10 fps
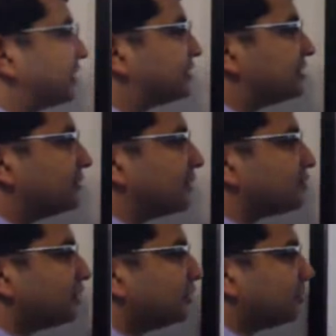Chelsea ji
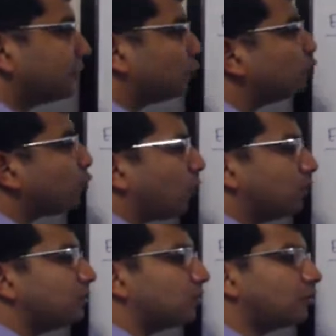mentioned to
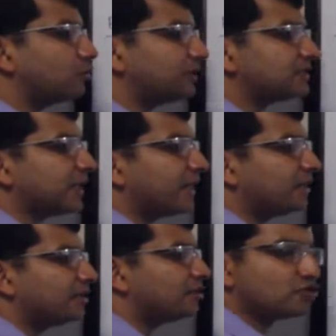want or to
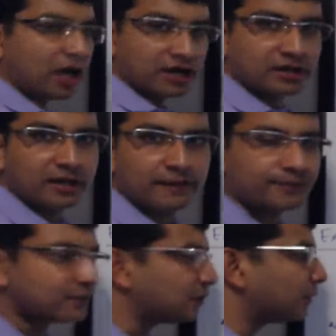desire is chahna,
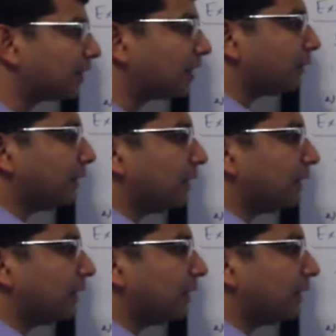okay?